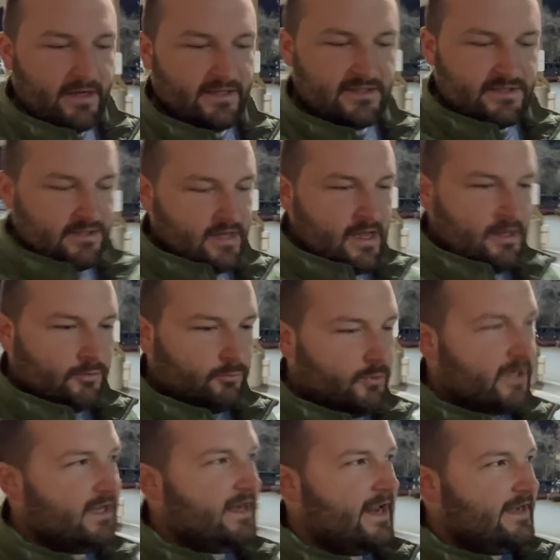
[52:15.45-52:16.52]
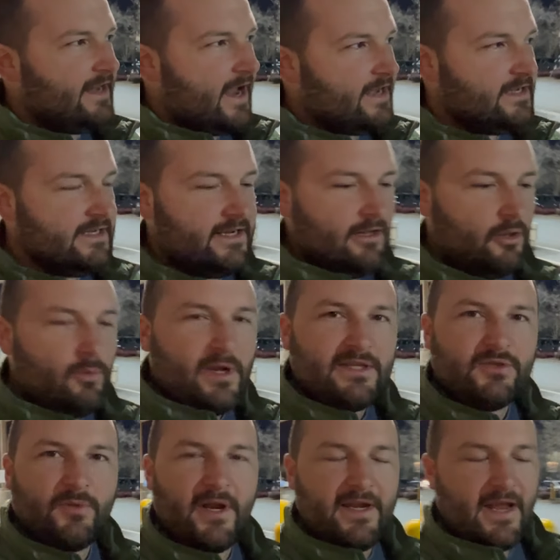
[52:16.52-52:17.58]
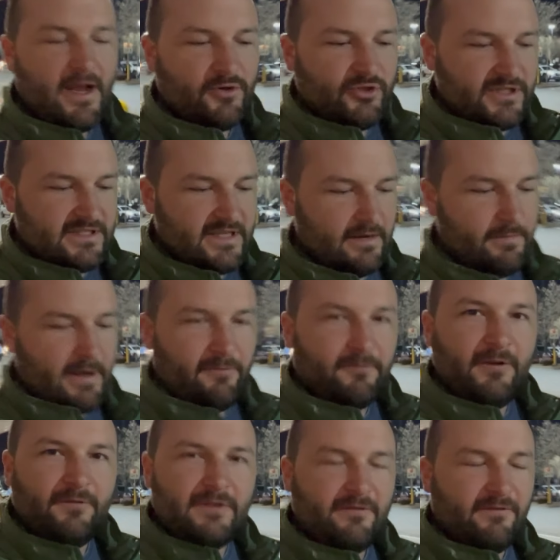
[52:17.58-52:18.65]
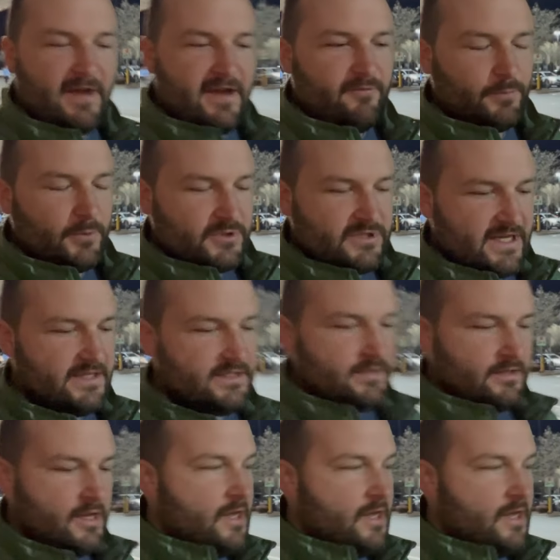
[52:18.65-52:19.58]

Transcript: It's running at 90 kilowatts right now, just at about 55%.